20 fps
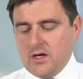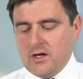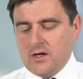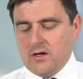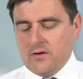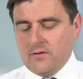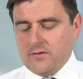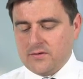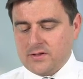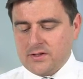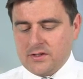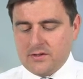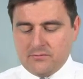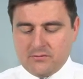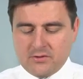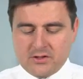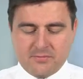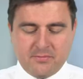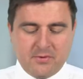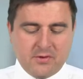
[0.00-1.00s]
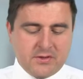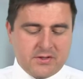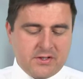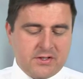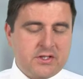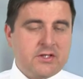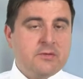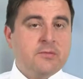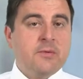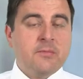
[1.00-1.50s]
and obviously
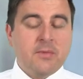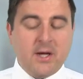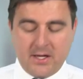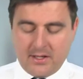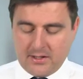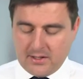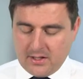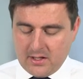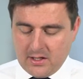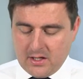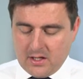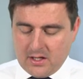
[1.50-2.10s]
responses to be made.